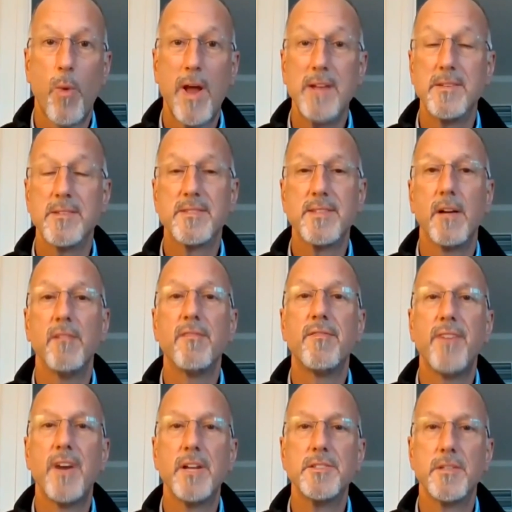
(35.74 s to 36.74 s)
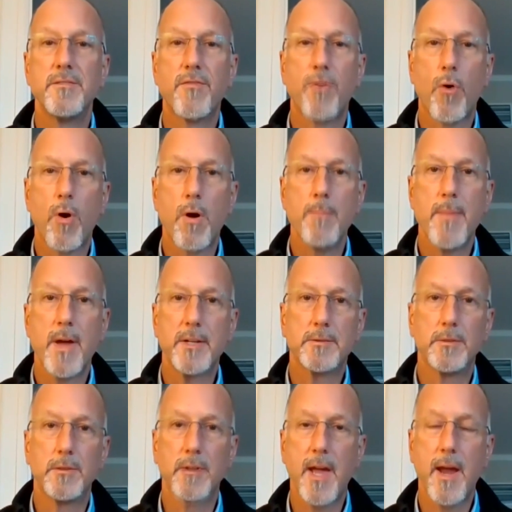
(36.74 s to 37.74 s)
went self funded for our
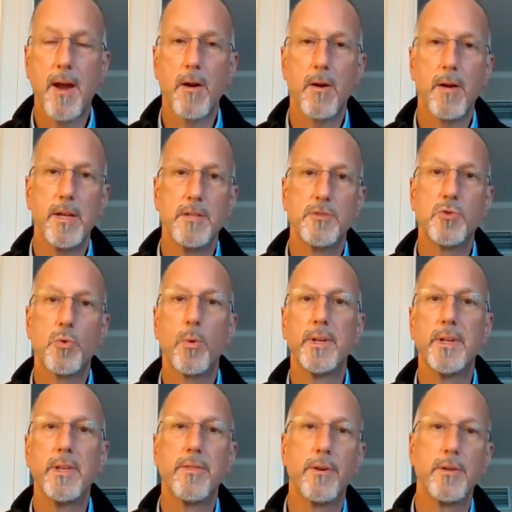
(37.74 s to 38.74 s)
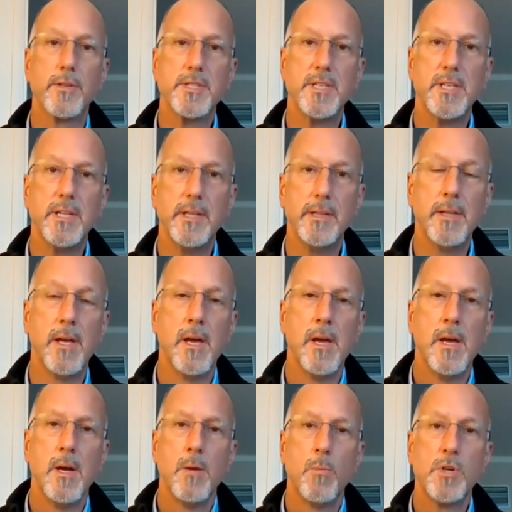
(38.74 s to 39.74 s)
medical care in 2013,
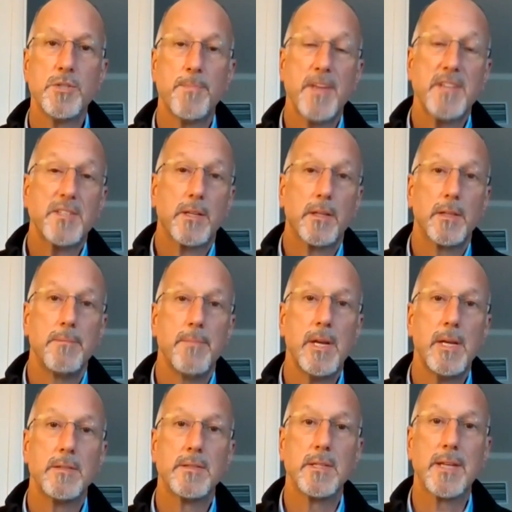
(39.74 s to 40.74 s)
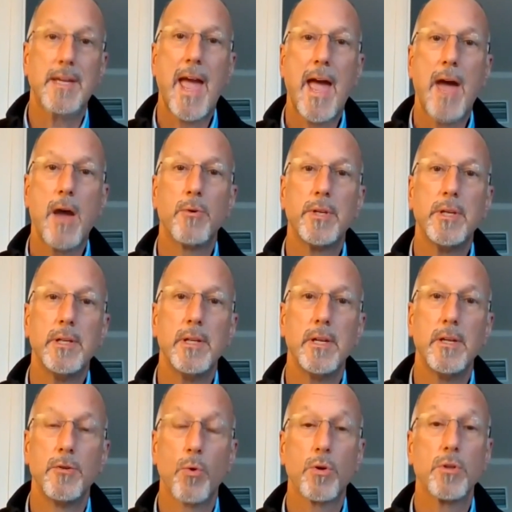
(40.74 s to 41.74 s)
which basically means the county,
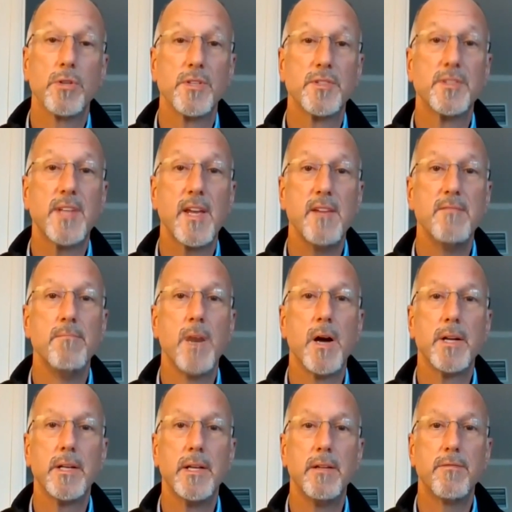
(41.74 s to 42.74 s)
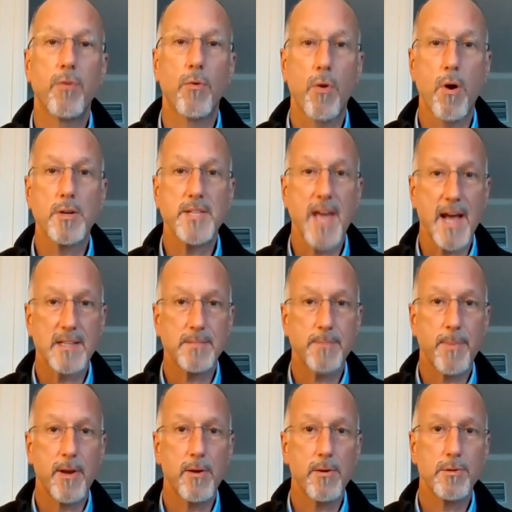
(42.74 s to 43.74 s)
in order to save money for our
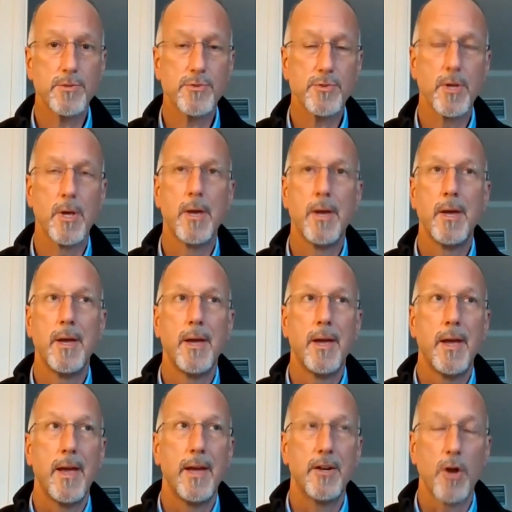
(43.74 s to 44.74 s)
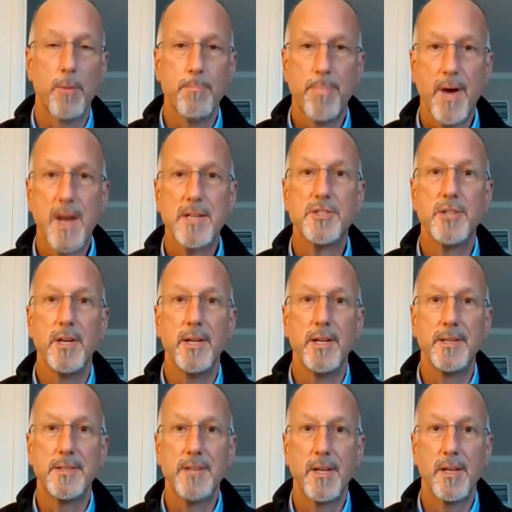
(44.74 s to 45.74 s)
taxpayers and our
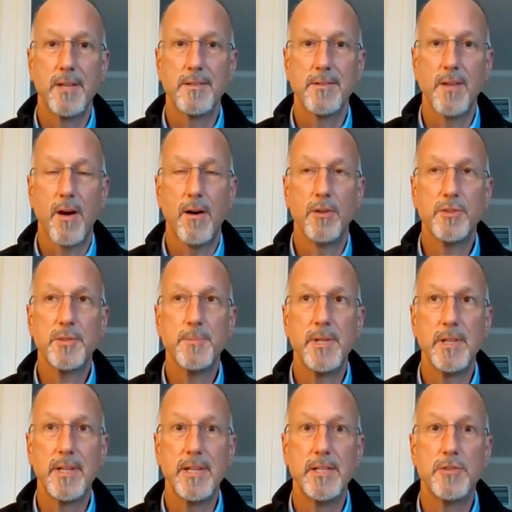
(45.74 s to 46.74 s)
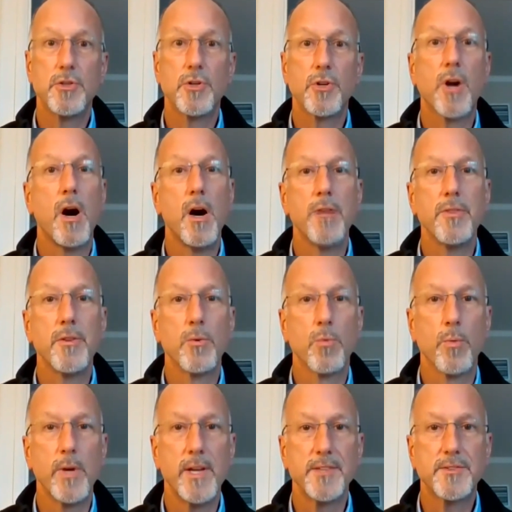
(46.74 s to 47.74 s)
budget, has ultimately took on the
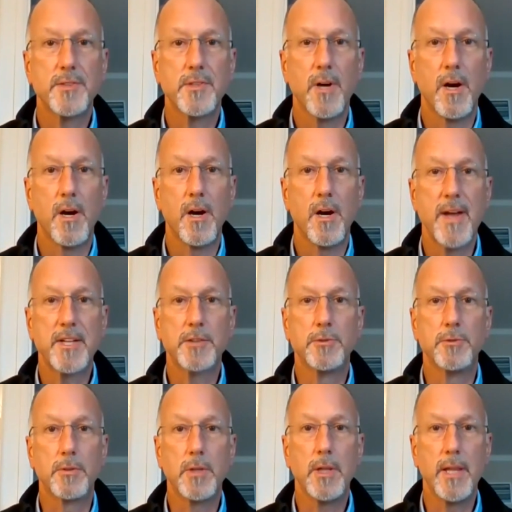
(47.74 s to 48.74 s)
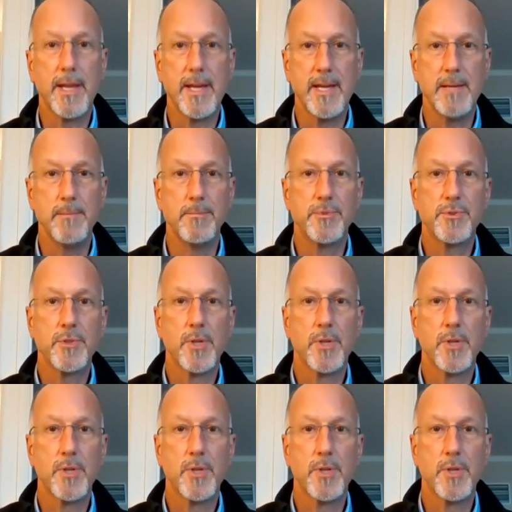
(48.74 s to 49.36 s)
risk of medical claims.